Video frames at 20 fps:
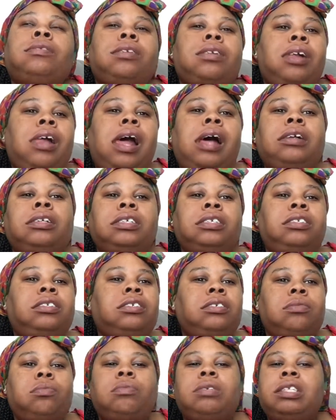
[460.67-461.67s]
Y'all, this
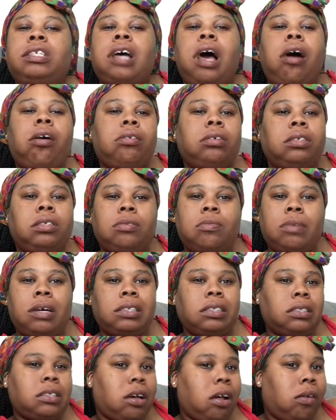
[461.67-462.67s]
just me talking to
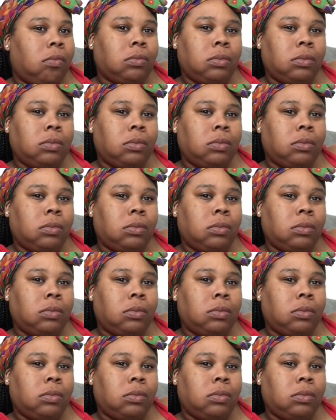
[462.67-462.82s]
myself.